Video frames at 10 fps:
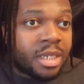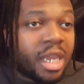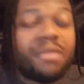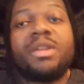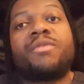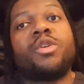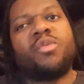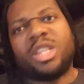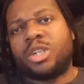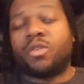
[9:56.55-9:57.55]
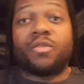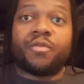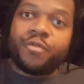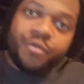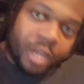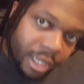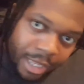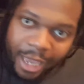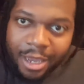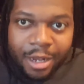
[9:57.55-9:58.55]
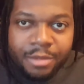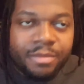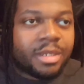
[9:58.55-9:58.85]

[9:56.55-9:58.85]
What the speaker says: Even if you really don't feel like it,